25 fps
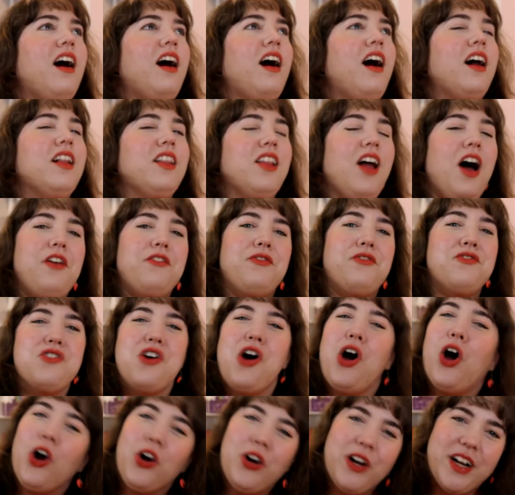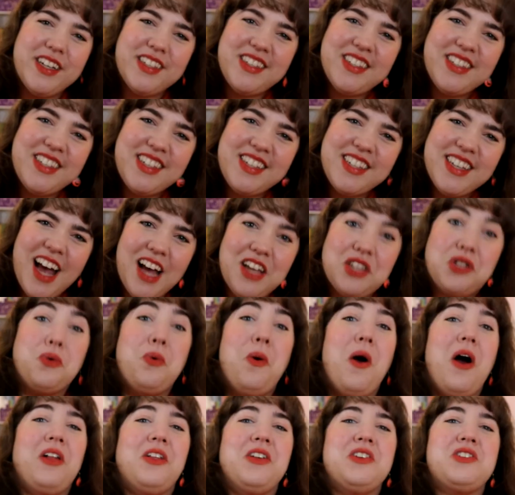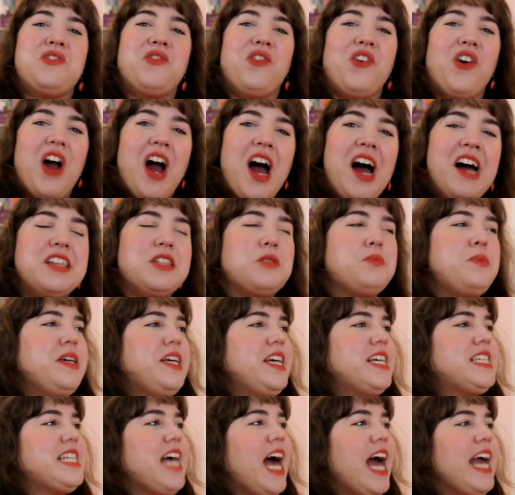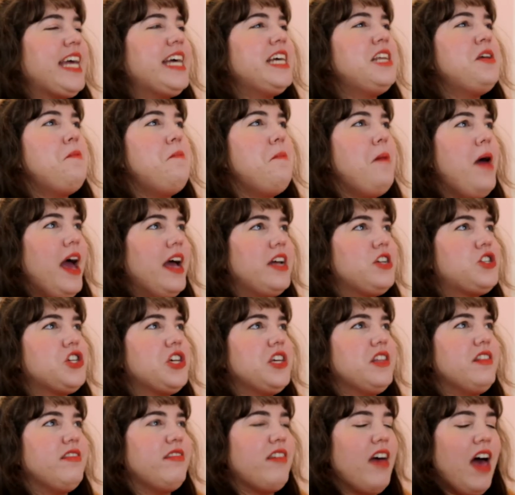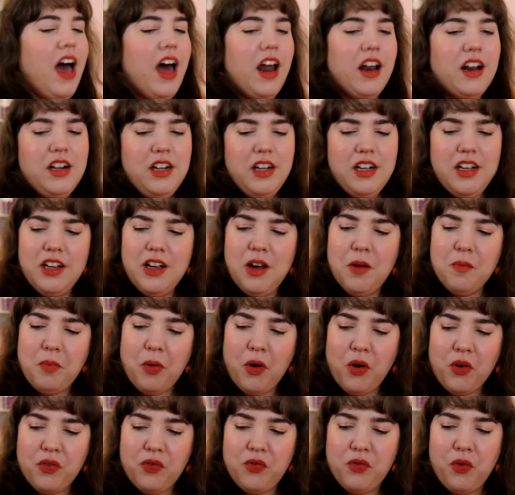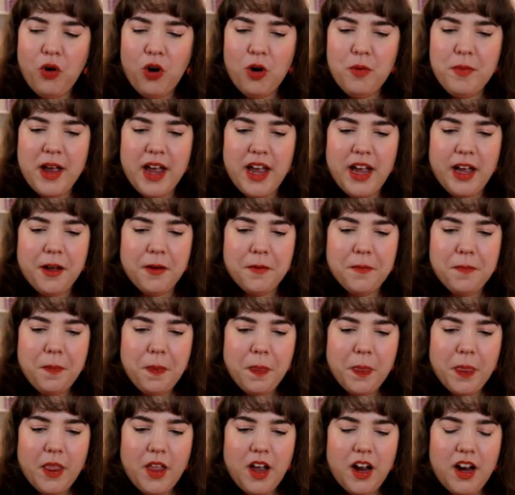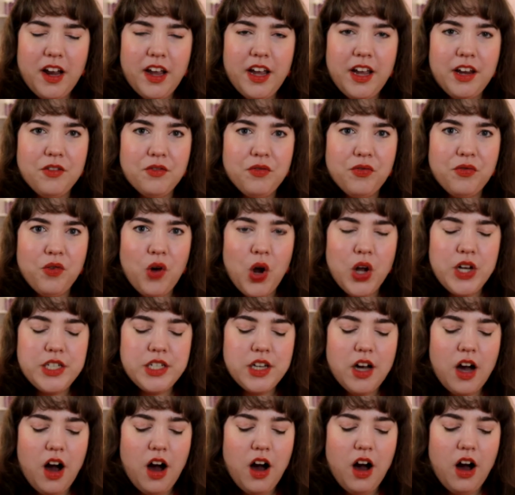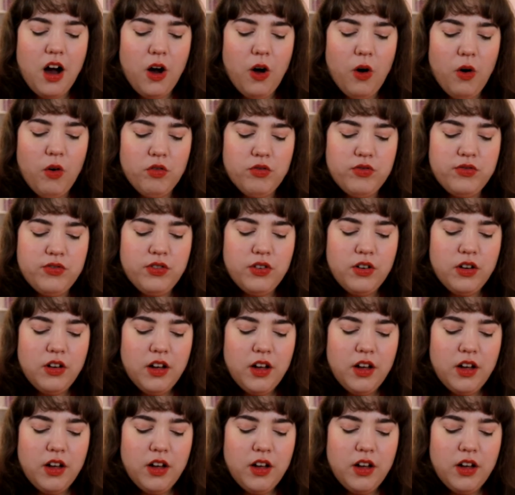a lot for the artists as well as for us, because I can imagine that performing in front of